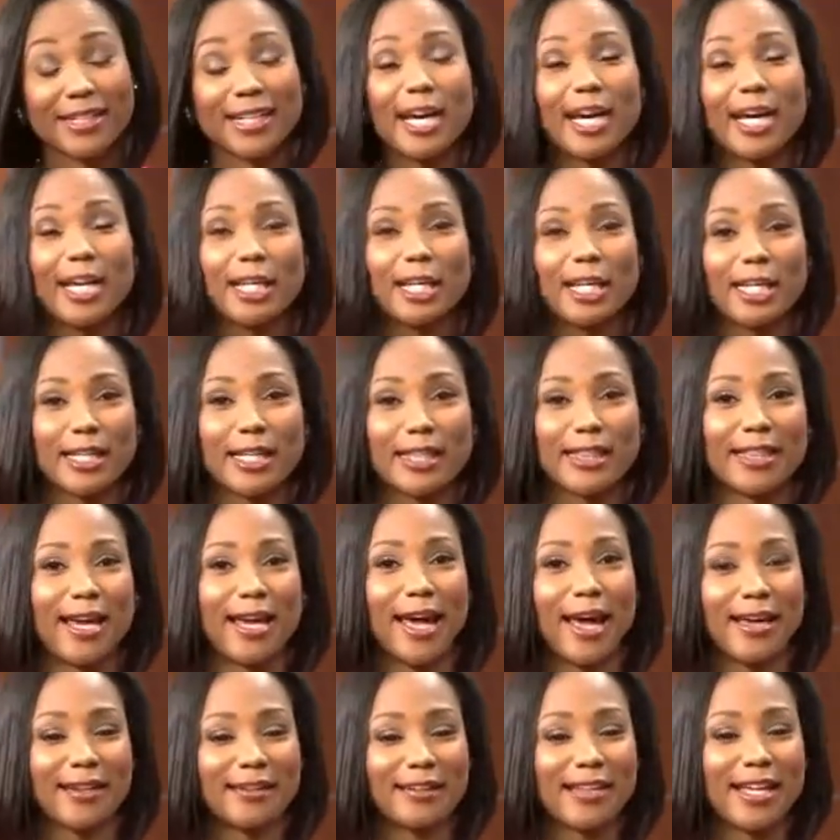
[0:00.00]
They kind of get
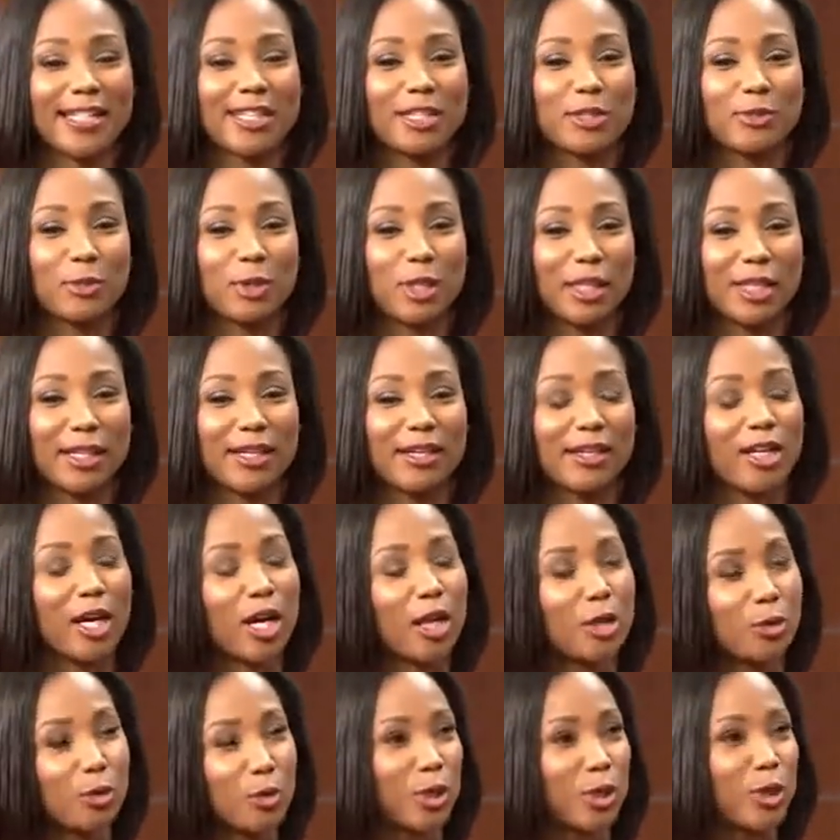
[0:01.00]
that. That's really an
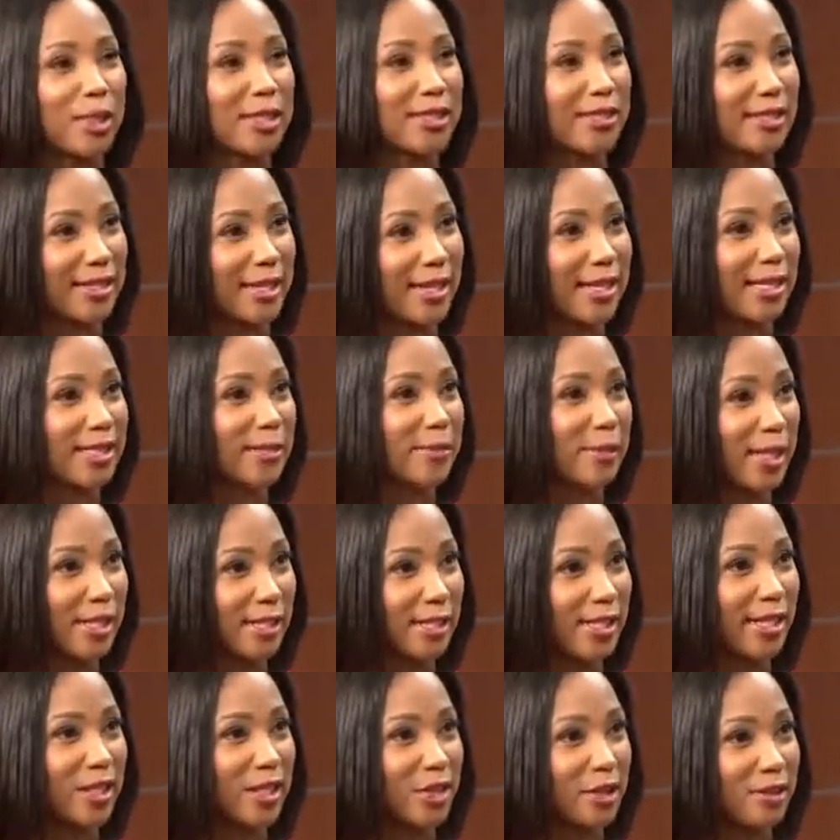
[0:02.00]
unrealistic
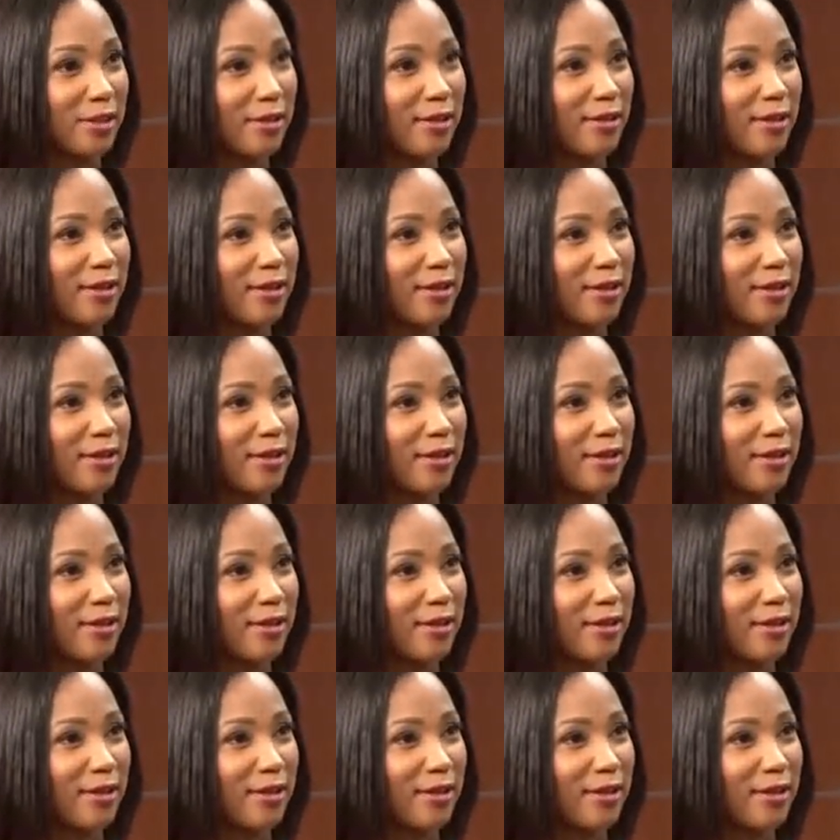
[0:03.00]
expectation.